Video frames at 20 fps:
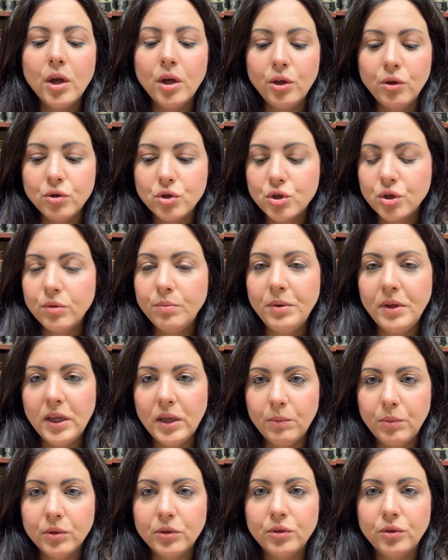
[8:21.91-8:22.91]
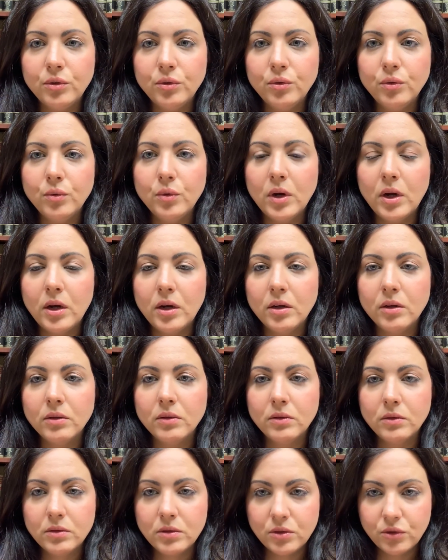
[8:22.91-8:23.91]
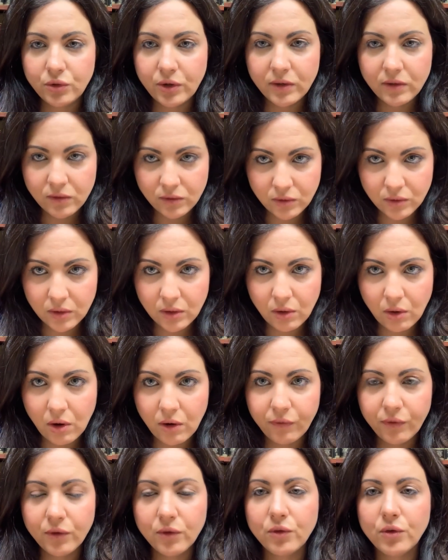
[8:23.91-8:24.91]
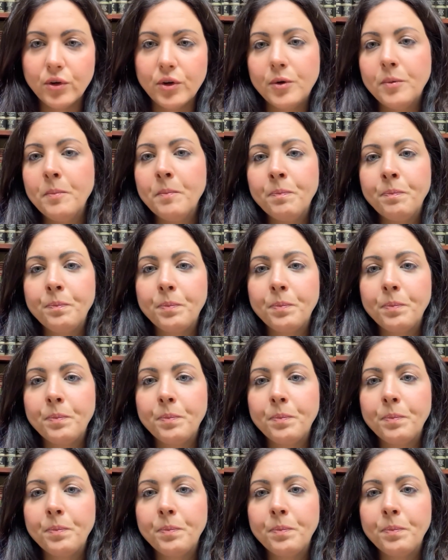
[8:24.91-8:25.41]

you should be able to stress to the officer